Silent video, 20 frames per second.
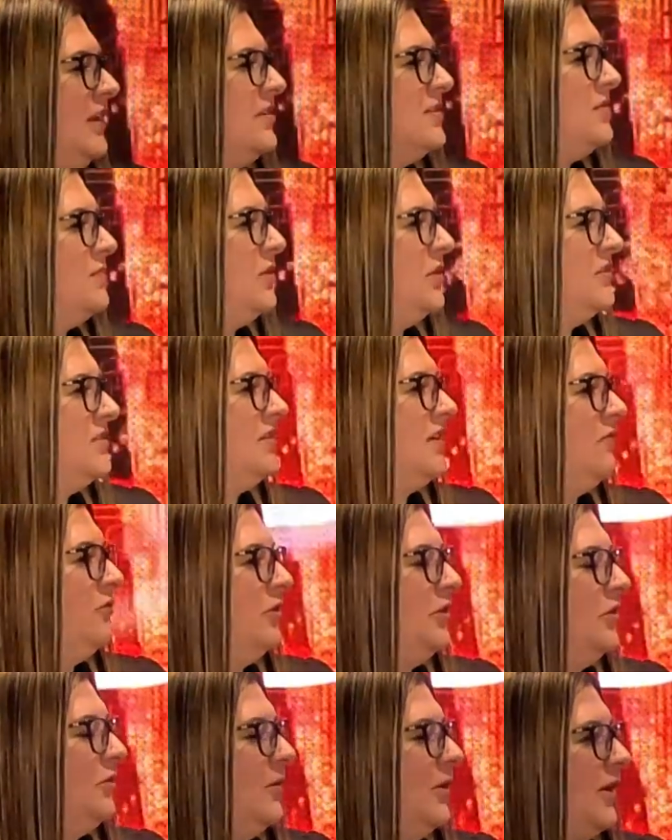some good stuff
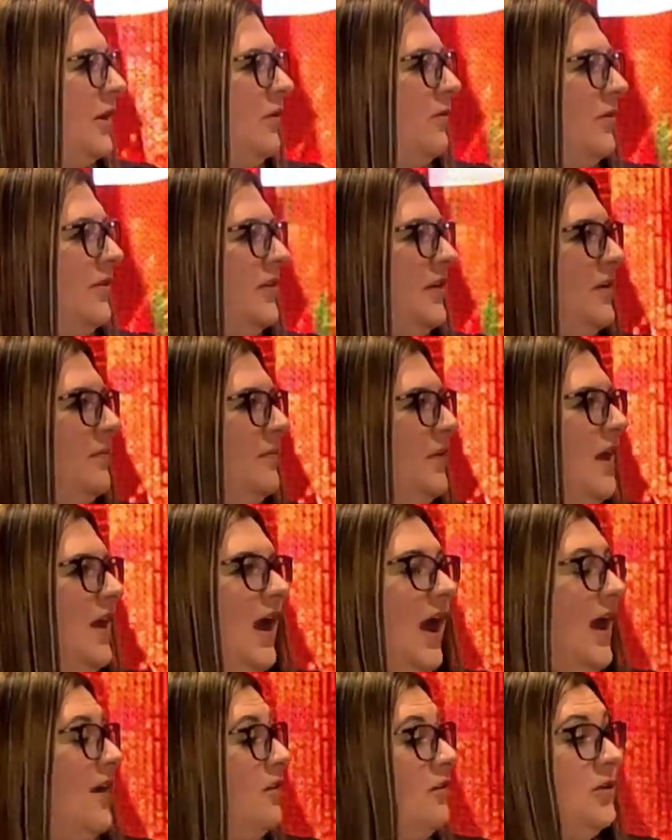when you're working with him.
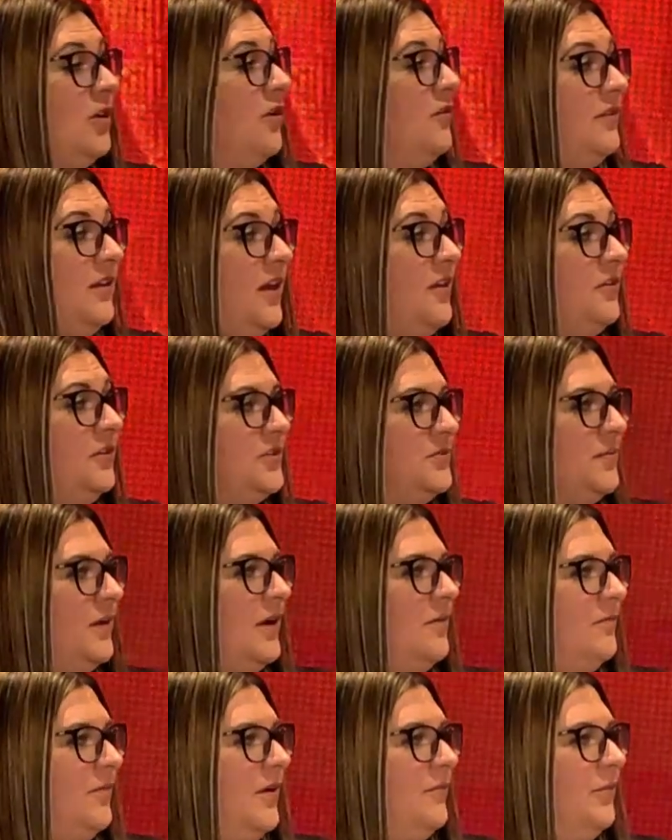I don't know the others, but
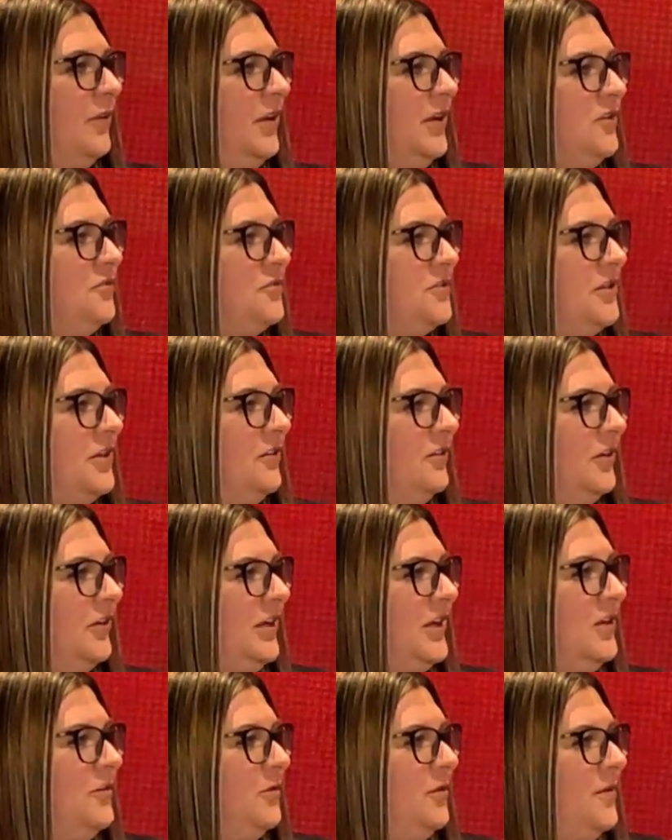I'm really interested to look
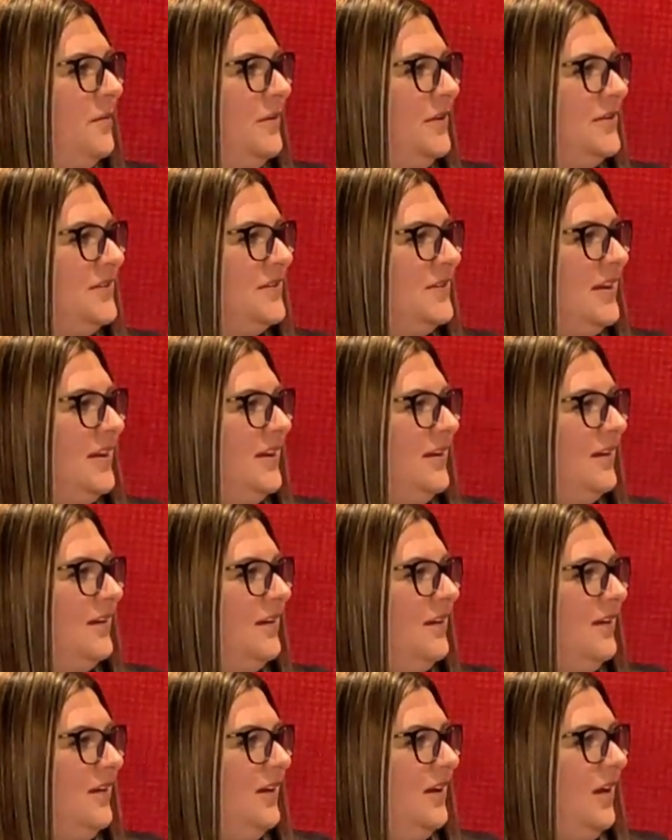into them and see
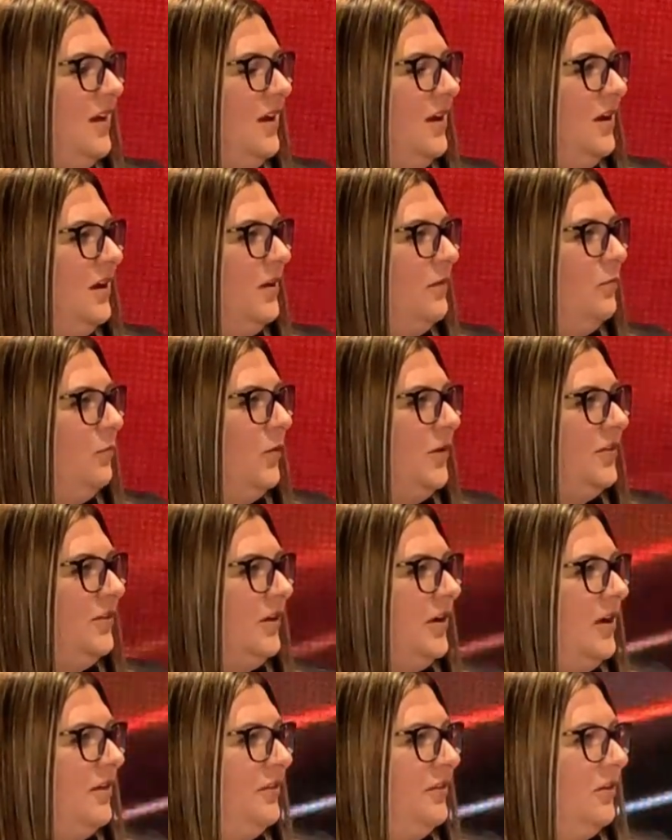what
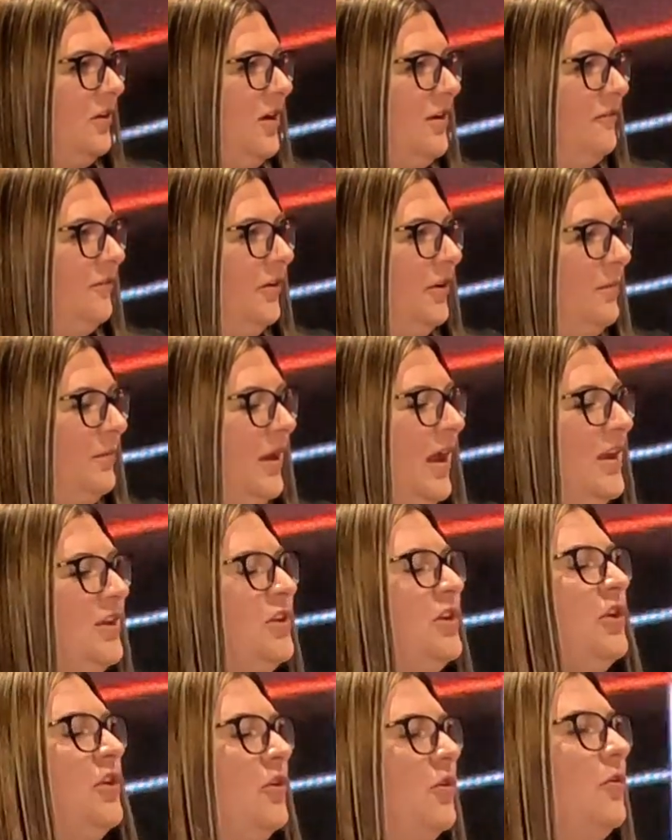they're out there offering. But I
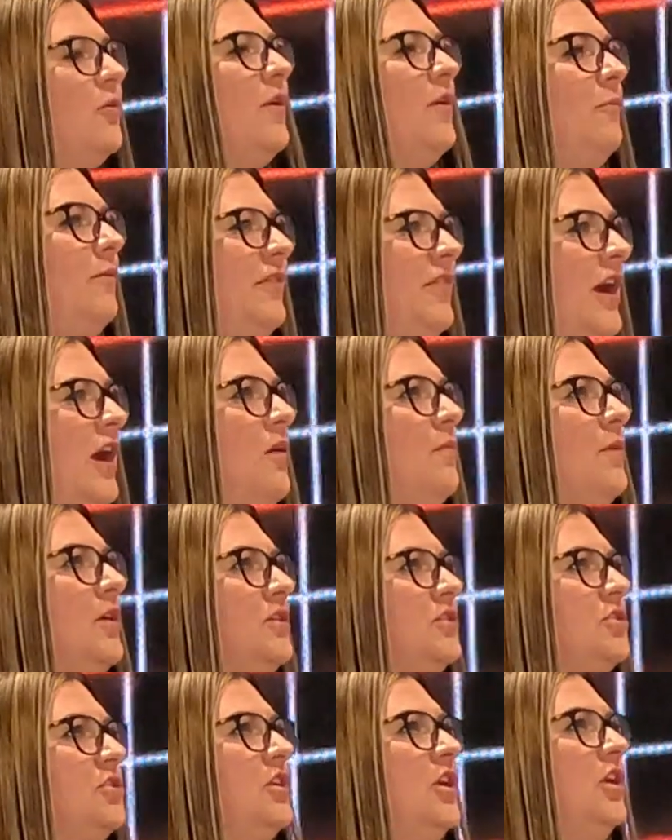knew with how
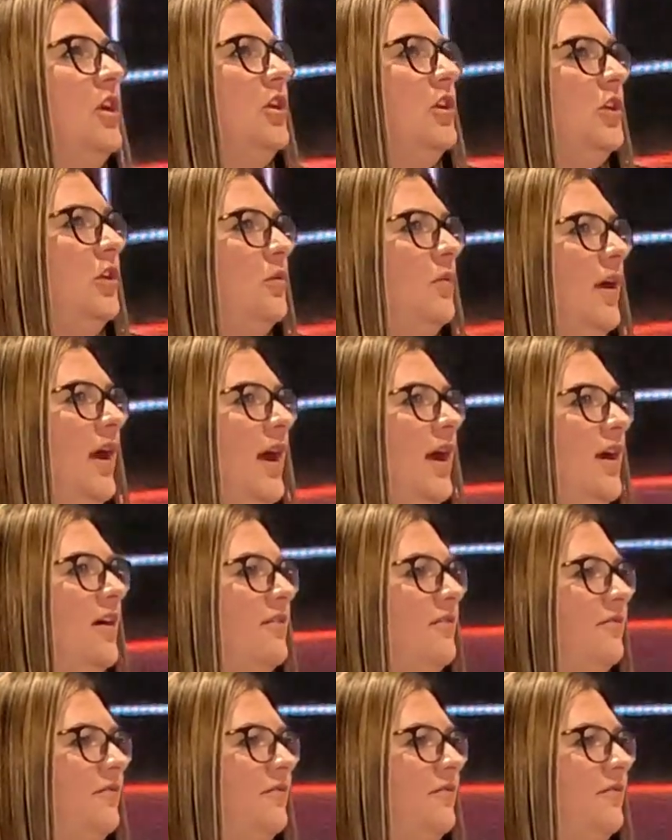much you have,